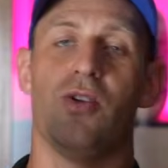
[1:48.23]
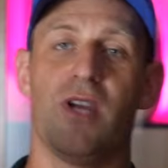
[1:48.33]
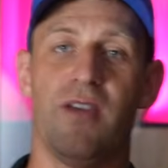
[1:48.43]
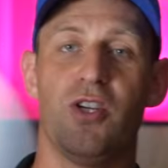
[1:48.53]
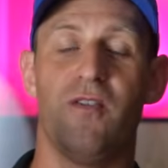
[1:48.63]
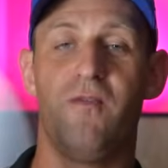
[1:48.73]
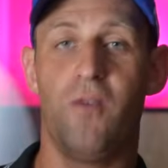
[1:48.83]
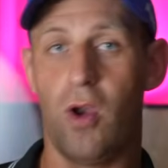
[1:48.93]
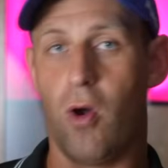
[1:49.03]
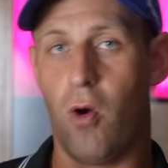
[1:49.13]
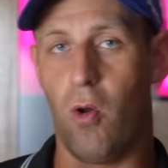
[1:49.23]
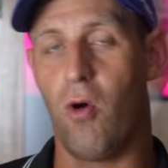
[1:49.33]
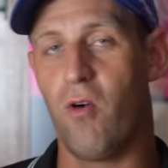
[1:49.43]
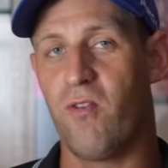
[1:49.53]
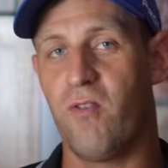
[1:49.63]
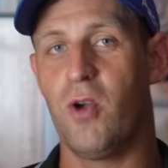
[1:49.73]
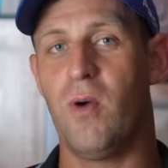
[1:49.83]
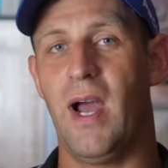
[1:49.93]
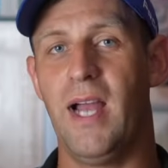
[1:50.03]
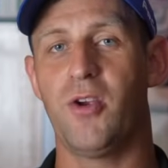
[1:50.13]
it gives you the full hole
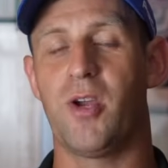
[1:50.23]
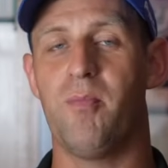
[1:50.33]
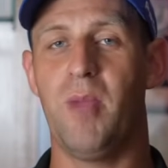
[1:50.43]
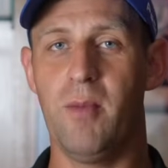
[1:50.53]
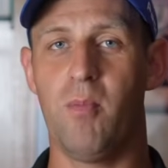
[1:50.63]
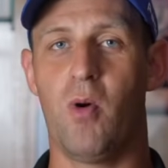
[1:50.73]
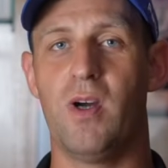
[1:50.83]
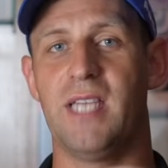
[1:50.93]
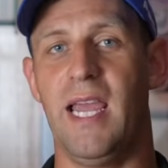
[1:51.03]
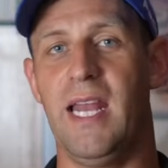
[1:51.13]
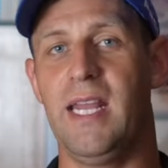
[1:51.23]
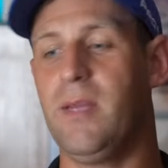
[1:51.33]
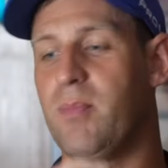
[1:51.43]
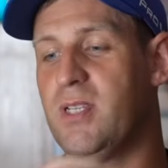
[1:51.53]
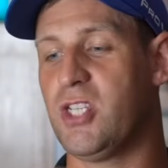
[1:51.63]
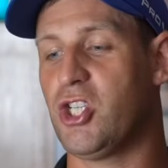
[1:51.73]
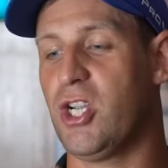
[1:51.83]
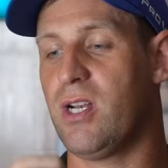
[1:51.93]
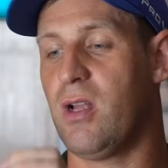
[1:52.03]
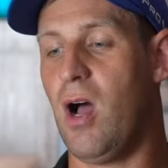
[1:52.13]
overview, and you can pinpoint any
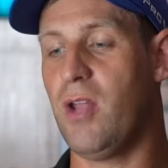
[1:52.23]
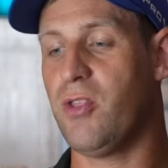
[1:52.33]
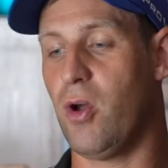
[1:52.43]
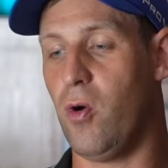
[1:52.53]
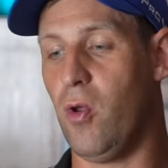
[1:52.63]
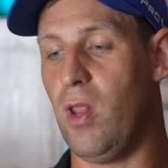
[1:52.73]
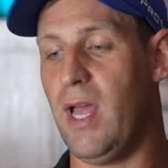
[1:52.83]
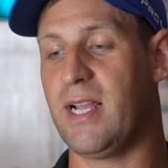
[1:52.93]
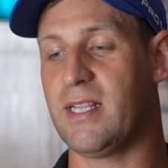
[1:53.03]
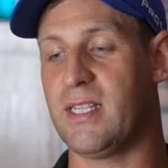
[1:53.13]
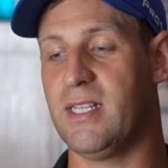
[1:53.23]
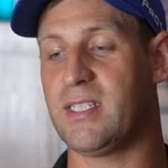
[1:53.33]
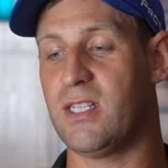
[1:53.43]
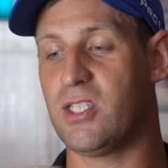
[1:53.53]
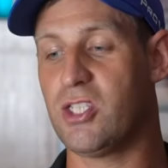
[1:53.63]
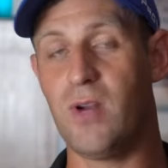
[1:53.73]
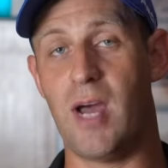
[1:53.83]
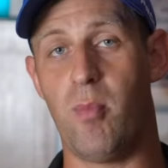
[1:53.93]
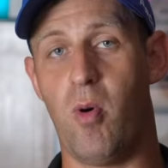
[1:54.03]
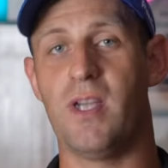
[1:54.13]
position on the hole and get the distance to
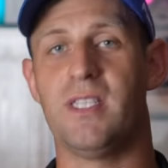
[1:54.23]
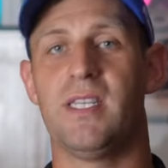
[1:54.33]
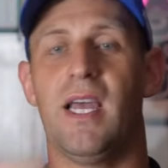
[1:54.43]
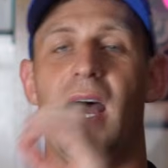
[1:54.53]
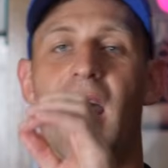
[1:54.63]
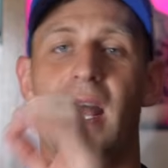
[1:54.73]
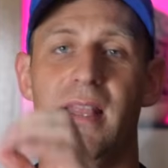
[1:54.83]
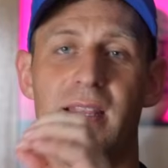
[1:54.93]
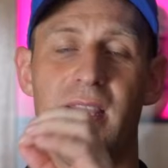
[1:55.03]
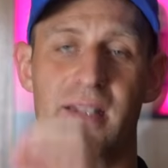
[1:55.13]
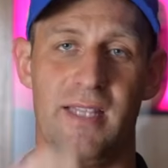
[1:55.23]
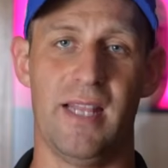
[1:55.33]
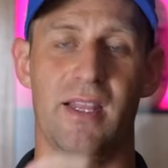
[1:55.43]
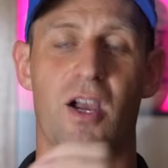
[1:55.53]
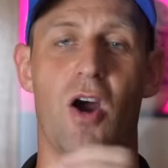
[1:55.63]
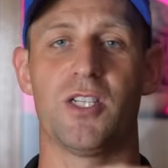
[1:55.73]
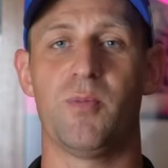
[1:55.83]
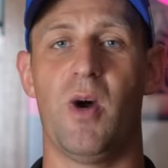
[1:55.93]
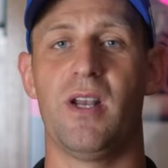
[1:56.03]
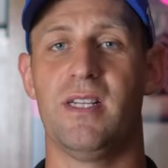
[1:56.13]
that point, and then the
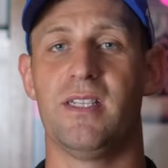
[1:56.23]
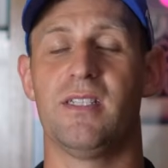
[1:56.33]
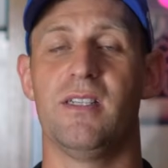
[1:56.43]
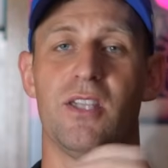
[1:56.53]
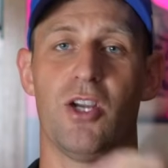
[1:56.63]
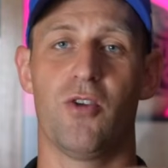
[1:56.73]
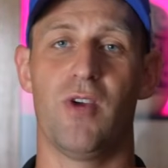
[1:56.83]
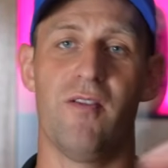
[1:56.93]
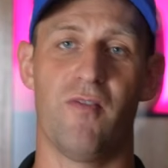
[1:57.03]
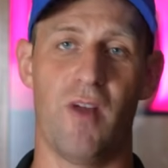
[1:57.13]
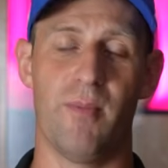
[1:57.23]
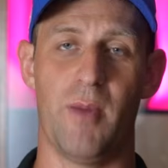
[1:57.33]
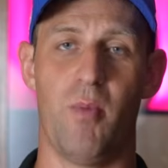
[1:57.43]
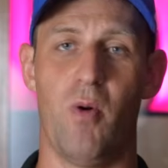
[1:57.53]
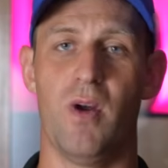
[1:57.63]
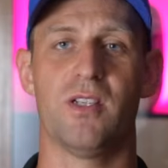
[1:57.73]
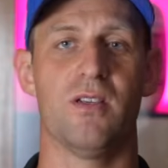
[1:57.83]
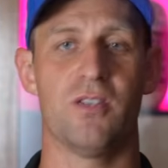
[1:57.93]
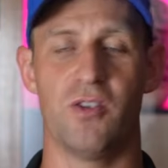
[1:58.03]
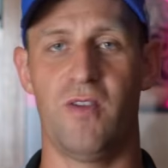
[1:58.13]
corresponding distance to the green from that point.
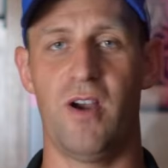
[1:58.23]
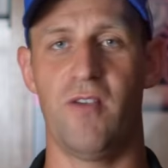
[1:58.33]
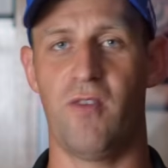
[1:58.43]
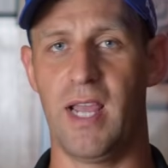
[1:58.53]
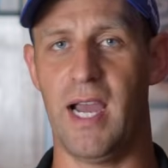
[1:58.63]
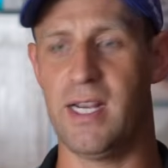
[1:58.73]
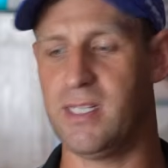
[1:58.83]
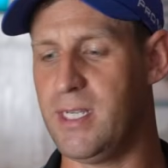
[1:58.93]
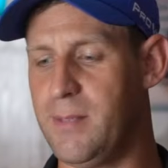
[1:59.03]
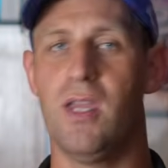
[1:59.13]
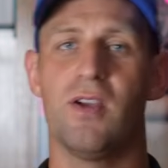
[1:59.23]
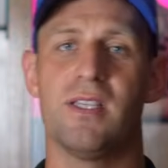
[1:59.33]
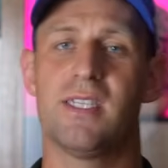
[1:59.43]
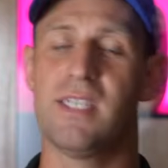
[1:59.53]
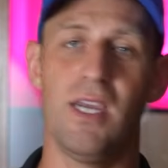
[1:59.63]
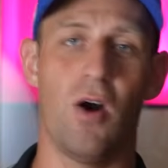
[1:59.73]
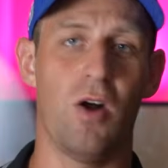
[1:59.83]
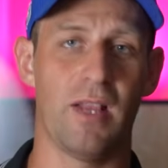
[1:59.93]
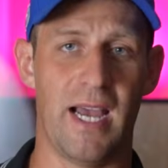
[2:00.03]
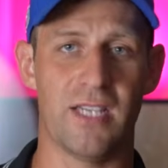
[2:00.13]
So very, very handy. You can see all
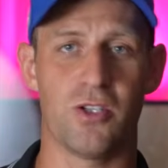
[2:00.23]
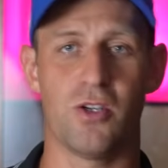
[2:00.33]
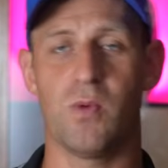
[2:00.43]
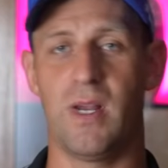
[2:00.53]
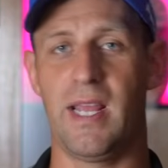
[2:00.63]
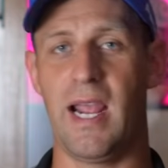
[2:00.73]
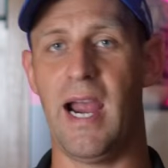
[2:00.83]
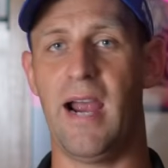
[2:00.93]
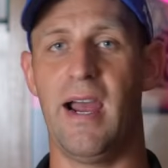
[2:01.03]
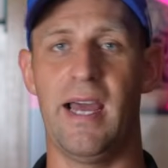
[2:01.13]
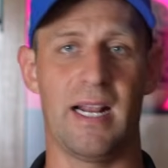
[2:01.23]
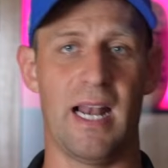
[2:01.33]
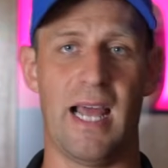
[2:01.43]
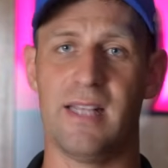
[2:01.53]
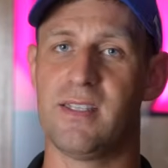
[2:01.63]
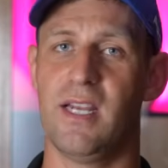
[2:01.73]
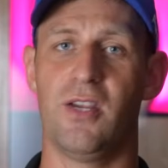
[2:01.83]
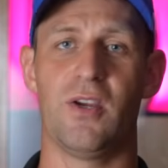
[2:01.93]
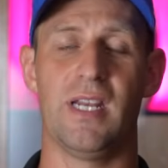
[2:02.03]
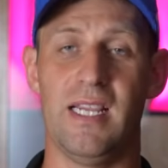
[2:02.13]
the hazards where they are at a glance, and you
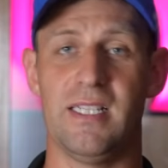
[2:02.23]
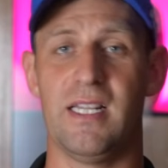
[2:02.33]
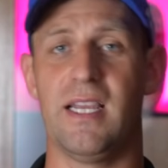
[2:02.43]
can easily